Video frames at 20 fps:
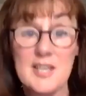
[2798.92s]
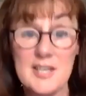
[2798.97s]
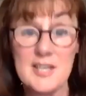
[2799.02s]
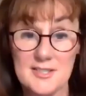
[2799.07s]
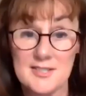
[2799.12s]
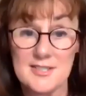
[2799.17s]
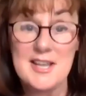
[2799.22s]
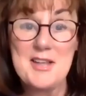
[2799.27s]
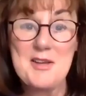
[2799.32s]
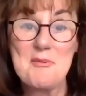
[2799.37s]

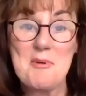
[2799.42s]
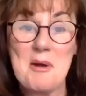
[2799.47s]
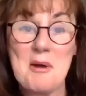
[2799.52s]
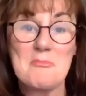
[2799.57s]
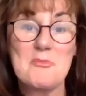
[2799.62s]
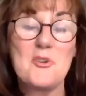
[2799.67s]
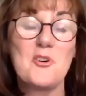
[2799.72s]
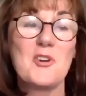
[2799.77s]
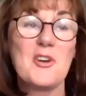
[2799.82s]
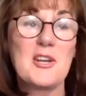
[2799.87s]
these.
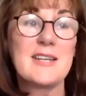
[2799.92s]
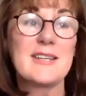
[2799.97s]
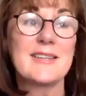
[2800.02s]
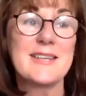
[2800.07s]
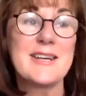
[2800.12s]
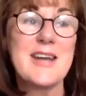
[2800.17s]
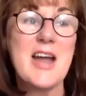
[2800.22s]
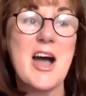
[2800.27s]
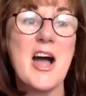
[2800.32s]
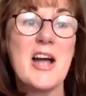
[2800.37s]
I'm calling it
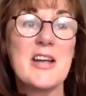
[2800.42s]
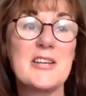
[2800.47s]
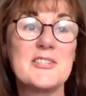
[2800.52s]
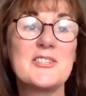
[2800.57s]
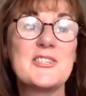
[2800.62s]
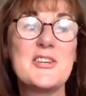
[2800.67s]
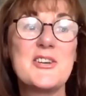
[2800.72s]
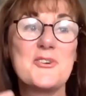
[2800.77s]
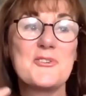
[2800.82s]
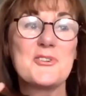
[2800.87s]
the 9
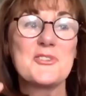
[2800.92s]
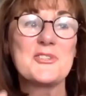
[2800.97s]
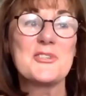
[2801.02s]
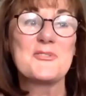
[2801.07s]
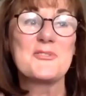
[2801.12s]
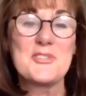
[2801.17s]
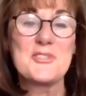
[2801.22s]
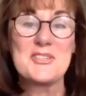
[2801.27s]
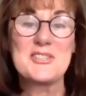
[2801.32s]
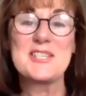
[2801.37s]
secrets
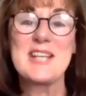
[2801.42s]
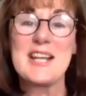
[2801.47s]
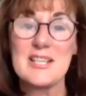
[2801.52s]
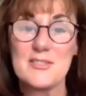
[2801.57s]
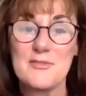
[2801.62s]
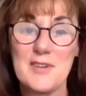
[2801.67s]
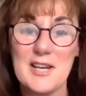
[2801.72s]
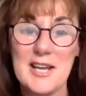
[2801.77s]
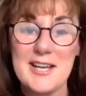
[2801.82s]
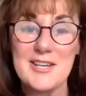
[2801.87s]
of
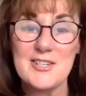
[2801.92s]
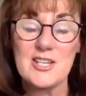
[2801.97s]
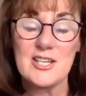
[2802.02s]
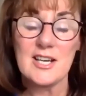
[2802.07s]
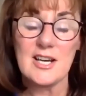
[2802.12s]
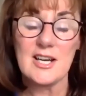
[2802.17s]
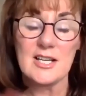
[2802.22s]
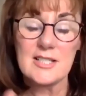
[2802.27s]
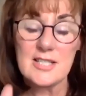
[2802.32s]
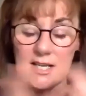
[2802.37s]
successful aging,
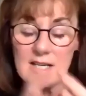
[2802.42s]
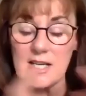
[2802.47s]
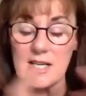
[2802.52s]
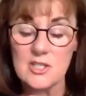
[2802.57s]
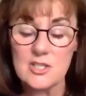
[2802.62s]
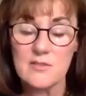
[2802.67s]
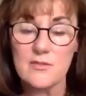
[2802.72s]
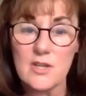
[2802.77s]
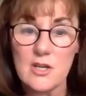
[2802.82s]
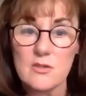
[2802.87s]
and I take
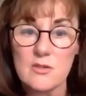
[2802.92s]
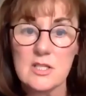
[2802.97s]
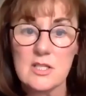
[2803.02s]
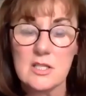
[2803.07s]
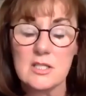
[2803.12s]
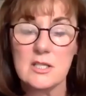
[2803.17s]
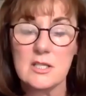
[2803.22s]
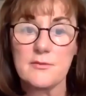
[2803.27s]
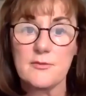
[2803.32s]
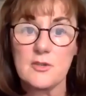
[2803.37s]
each of those
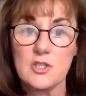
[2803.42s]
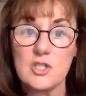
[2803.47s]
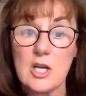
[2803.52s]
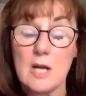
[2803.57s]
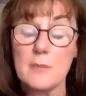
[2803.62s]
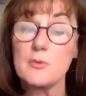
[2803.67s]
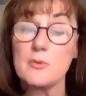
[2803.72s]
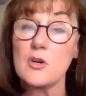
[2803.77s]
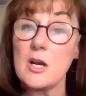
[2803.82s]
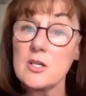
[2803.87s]
in a different
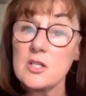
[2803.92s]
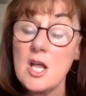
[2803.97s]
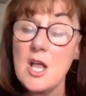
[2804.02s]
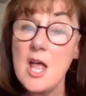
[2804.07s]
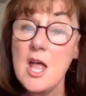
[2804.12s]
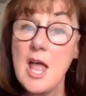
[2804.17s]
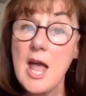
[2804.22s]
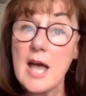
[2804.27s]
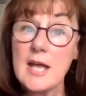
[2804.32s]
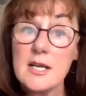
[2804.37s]
chapter.
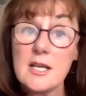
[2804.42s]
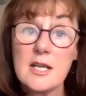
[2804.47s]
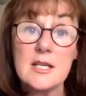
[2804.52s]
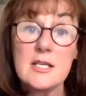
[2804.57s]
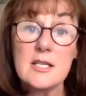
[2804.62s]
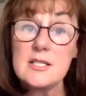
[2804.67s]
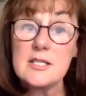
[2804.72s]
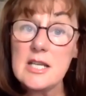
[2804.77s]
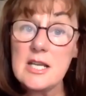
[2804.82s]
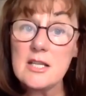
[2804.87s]

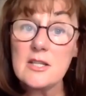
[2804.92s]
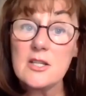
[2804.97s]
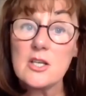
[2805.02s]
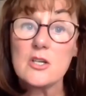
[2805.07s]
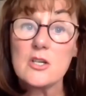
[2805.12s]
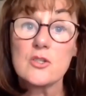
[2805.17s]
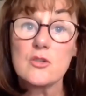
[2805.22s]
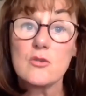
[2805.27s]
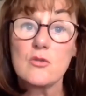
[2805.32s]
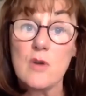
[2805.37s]
And indeed,
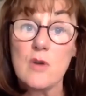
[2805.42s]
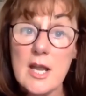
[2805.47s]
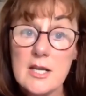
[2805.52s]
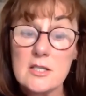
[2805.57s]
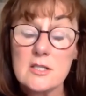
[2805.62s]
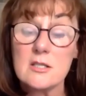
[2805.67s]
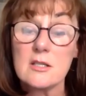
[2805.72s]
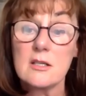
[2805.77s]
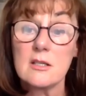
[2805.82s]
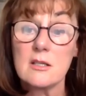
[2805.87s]
there's
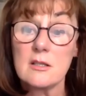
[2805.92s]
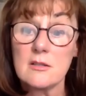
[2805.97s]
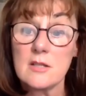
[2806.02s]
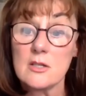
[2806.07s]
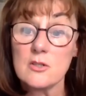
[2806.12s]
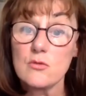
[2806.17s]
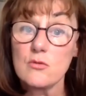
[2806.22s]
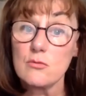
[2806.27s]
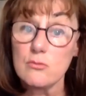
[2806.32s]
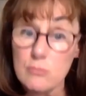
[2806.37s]
great
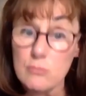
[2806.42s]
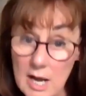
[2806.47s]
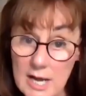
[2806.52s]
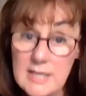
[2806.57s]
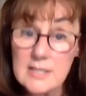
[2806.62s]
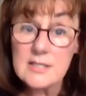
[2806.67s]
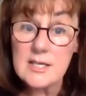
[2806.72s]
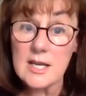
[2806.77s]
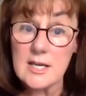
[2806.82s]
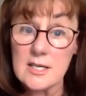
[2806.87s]

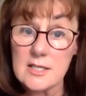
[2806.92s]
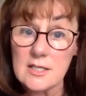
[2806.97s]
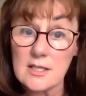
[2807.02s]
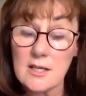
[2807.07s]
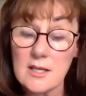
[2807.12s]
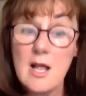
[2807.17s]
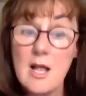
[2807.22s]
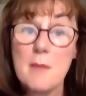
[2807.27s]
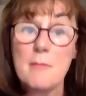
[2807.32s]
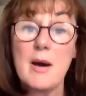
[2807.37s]

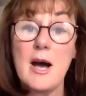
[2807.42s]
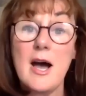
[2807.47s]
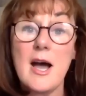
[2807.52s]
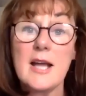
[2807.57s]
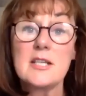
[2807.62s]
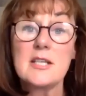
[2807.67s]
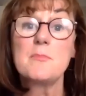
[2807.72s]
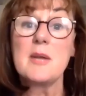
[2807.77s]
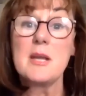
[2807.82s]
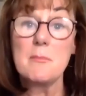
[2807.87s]
data
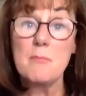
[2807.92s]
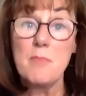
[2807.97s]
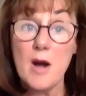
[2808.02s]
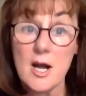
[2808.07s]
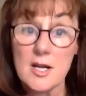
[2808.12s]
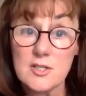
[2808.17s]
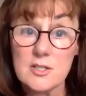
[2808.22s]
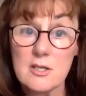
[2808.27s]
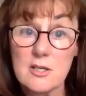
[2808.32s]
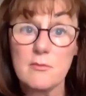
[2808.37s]
behind being
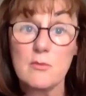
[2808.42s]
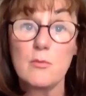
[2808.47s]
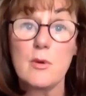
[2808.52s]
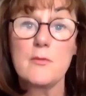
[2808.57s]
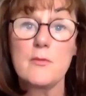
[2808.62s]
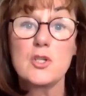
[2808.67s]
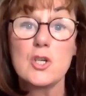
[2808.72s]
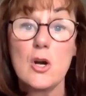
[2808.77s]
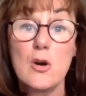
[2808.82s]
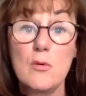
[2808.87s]
positive. And
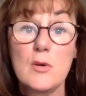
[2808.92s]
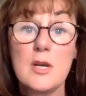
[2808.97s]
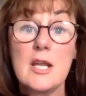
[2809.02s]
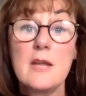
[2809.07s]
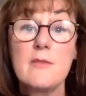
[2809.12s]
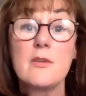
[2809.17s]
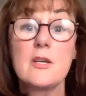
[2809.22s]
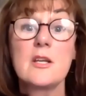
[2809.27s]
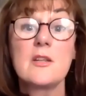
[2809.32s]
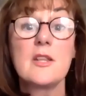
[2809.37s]
we've shown
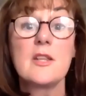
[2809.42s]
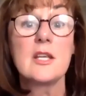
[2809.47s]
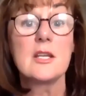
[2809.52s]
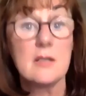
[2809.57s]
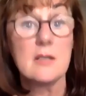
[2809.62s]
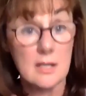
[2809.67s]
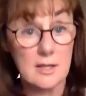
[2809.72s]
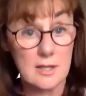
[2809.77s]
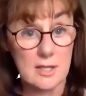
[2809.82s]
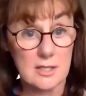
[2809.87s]
even in
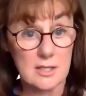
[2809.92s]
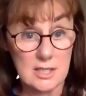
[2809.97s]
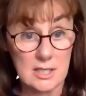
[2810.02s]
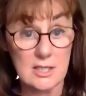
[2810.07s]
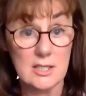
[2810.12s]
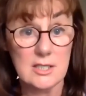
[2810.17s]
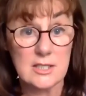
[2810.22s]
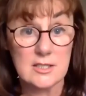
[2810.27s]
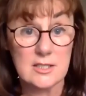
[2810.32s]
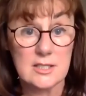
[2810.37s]
the
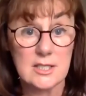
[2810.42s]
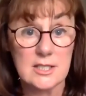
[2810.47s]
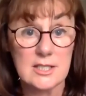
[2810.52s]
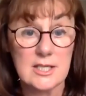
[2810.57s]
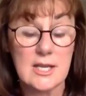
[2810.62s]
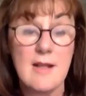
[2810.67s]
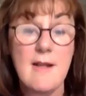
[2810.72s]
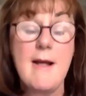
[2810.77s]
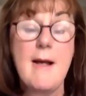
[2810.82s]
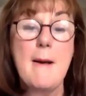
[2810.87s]
TILDA
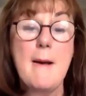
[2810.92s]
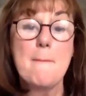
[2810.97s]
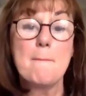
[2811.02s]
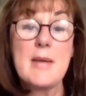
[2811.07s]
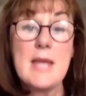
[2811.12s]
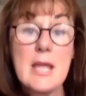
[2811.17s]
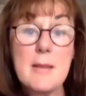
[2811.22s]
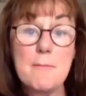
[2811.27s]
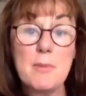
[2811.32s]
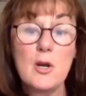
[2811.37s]
study,
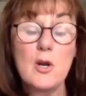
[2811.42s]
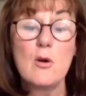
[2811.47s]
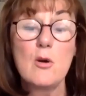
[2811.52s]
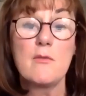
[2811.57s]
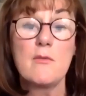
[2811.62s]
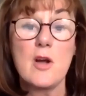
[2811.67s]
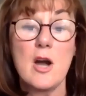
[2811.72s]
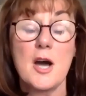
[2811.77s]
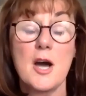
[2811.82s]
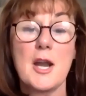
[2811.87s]
people who
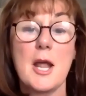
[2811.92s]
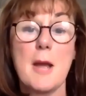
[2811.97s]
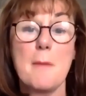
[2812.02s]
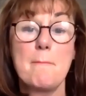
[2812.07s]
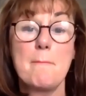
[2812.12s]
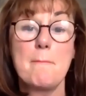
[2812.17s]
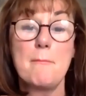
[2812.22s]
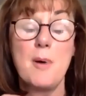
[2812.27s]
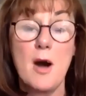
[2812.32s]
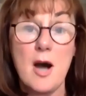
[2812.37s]
have got a
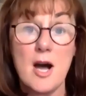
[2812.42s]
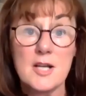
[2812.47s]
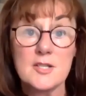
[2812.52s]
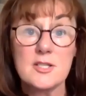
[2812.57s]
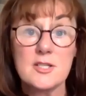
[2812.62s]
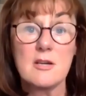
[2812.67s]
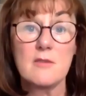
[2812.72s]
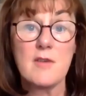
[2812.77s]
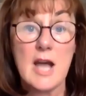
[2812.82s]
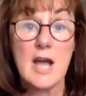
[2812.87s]

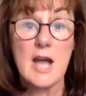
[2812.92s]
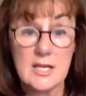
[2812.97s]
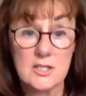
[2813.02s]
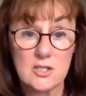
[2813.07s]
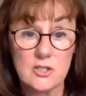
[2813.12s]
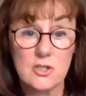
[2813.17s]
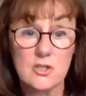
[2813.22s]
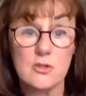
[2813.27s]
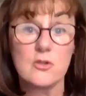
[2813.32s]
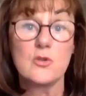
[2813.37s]
positive
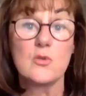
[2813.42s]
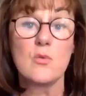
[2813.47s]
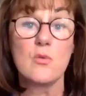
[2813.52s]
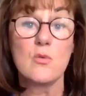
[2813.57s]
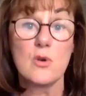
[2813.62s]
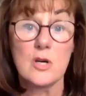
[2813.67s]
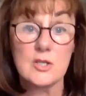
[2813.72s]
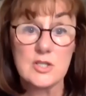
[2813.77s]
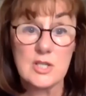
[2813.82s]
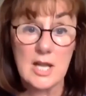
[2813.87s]
attitude
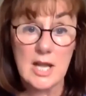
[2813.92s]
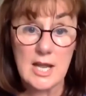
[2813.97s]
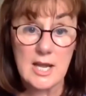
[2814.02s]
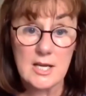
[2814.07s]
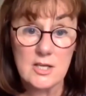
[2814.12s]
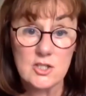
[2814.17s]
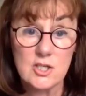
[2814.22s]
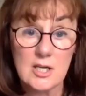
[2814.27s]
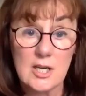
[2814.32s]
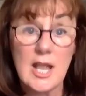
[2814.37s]
towards
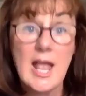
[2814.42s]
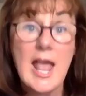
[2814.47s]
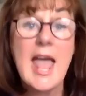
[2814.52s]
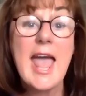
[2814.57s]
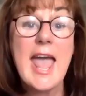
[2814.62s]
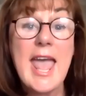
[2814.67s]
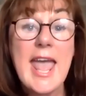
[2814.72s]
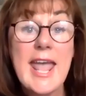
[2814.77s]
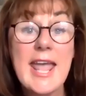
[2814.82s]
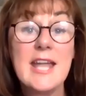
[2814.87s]
aging
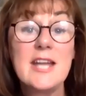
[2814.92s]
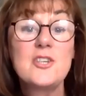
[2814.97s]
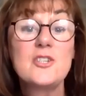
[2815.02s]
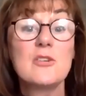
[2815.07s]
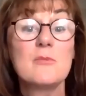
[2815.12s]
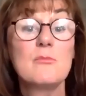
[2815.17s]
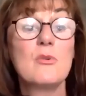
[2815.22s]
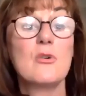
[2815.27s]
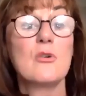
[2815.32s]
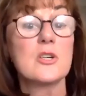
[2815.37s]

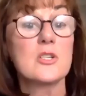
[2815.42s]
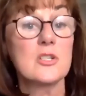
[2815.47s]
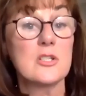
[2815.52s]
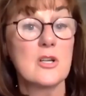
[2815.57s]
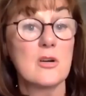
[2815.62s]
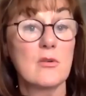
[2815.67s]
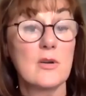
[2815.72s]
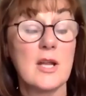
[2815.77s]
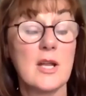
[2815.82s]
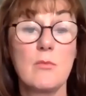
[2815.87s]
age more
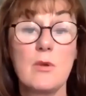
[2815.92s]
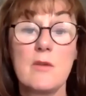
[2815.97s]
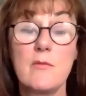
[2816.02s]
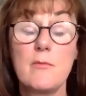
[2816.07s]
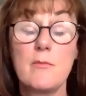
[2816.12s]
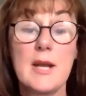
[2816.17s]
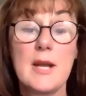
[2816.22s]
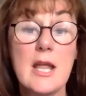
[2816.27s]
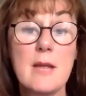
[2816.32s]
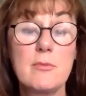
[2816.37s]
slowly. And
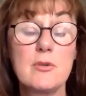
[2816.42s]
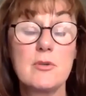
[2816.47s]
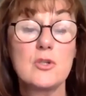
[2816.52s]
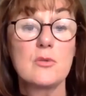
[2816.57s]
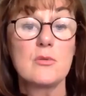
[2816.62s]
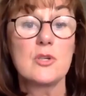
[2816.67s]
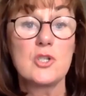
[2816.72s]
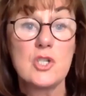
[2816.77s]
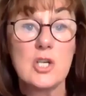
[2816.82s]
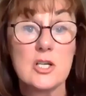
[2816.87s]
we've been able
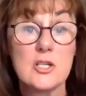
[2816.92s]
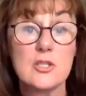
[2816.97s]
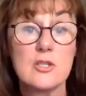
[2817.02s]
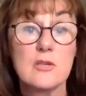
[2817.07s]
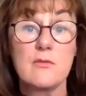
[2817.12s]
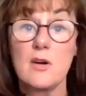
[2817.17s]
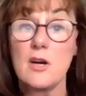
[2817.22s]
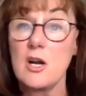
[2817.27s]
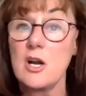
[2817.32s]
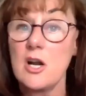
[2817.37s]
to adjust
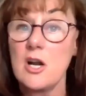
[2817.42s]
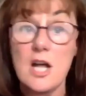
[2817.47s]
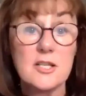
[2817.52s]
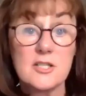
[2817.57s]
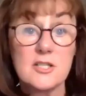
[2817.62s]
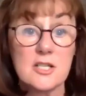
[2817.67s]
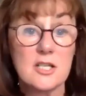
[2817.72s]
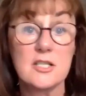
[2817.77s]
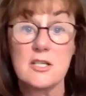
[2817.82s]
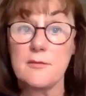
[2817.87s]
for
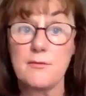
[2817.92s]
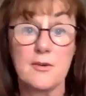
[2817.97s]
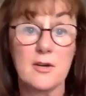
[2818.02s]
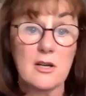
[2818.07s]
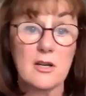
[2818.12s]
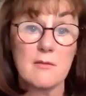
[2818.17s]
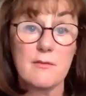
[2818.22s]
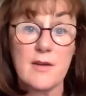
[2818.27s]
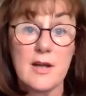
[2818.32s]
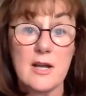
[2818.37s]
lots of different
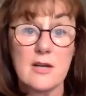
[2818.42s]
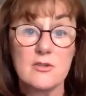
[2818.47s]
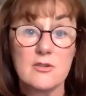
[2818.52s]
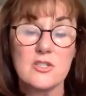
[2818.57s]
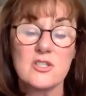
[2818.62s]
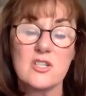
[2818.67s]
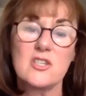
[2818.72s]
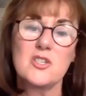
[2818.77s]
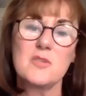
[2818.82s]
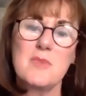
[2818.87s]

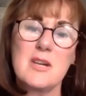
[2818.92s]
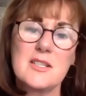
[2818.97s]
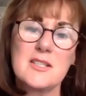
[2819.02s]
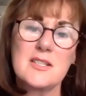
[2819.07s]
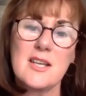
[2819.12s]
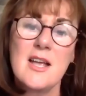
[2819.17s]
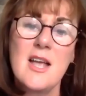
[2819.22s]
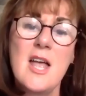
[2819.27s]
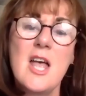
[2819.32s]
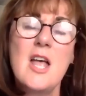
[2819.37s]
confounders, because you might
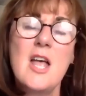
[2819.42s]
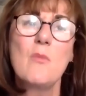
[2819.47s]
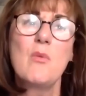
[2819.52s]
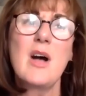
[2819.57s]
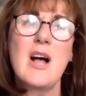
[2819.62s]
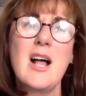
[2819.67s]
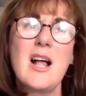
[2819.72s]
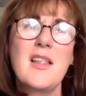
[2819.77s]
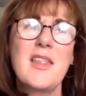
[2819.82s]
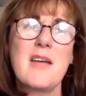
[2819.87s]
say,
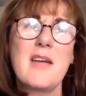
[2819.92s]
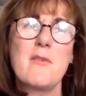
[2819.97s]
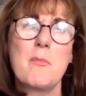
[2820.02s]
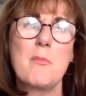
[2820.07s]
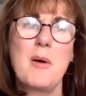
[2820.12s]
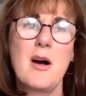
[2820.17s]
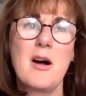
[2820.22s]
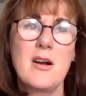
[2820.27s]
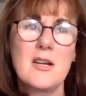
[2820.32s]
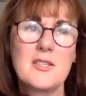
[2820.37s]
well, they have a
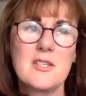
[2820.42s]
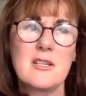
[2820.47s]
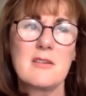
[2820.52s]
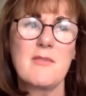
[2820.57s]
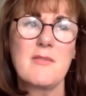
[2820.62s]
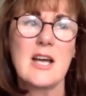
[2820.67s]
positive